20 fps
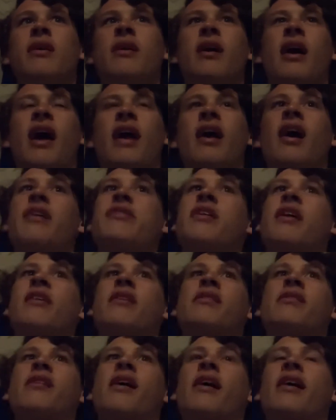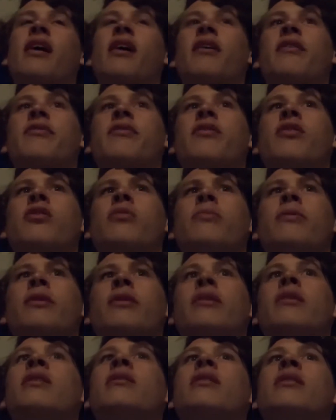I got that in like October.
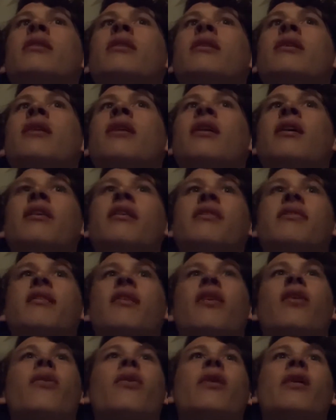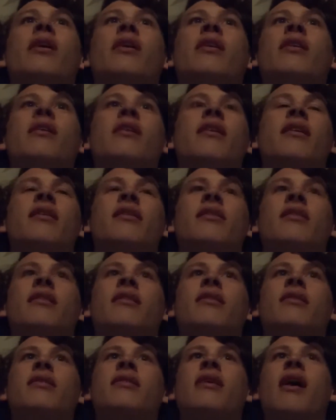So it's
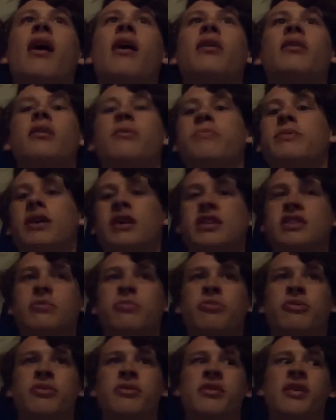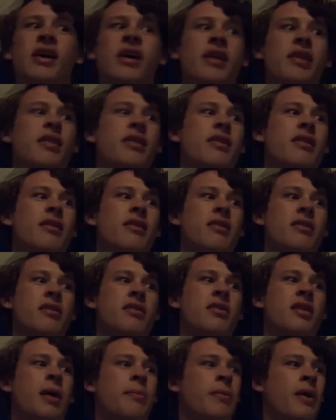entirely possible that
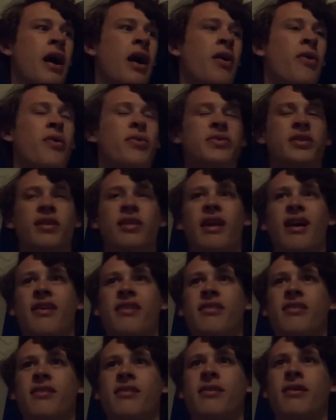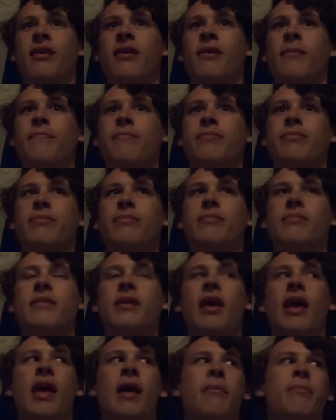somehow in the last
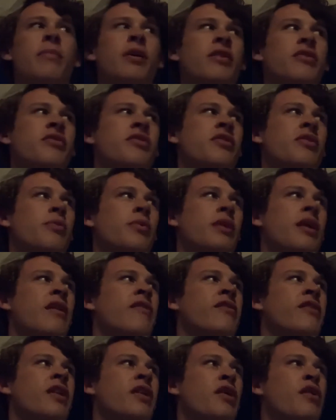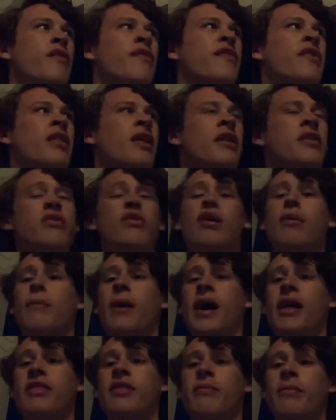8 months or whatever, I don't feel like doing
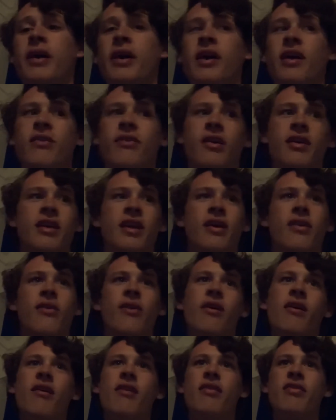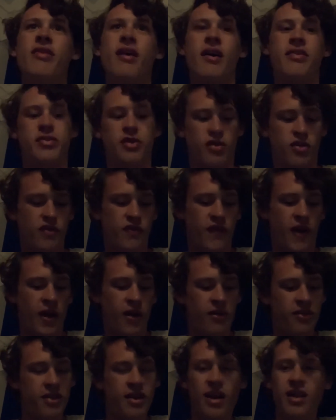math on my head right now, that those
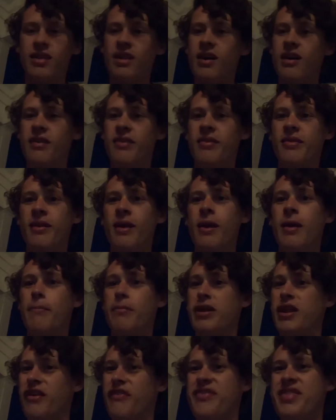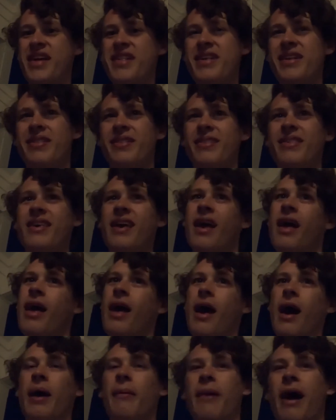files got lost. But if they didn't,
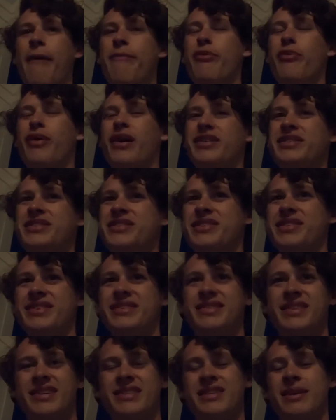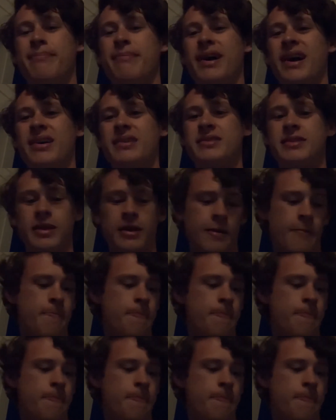Apple Watch Series 6 unboxing.